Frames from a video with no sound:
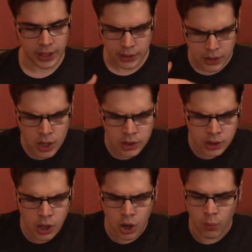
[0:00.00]
cut
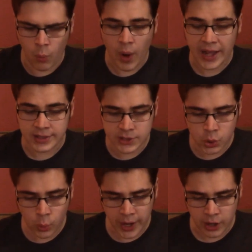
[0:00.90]
low and
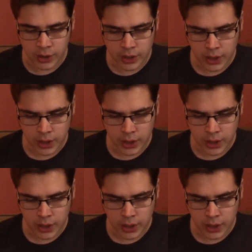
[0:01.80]
square,